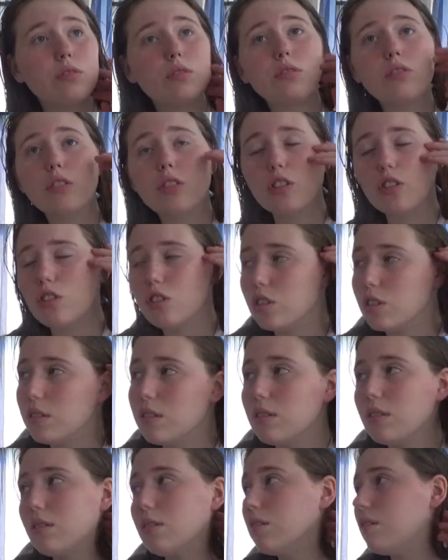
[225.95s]
to
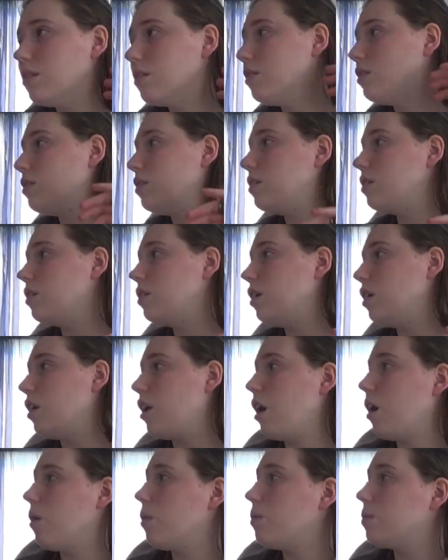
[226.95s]
just, you
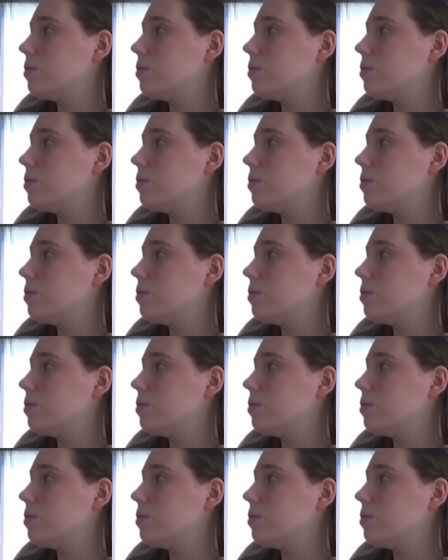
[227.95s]
know,